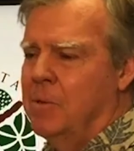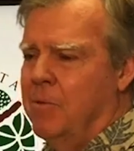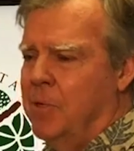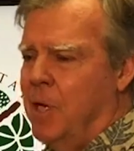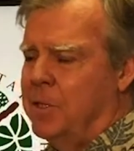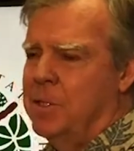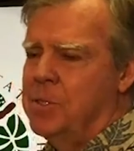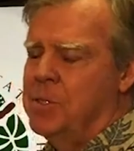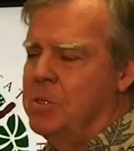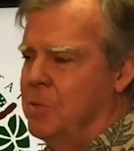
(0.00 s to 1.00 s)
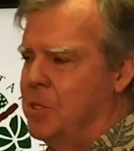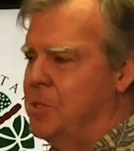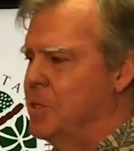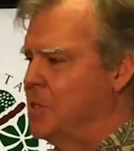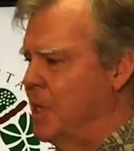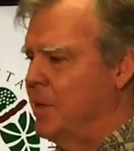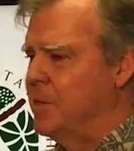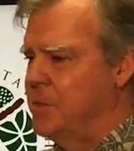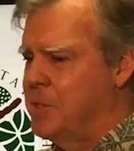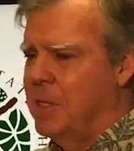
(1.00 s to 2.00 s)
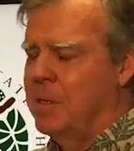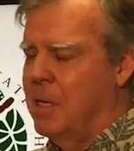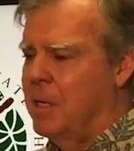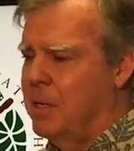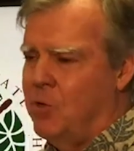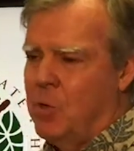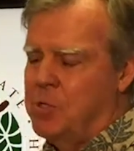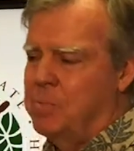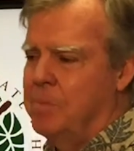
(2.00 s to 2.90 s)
Doctors, nurses, and others are of course,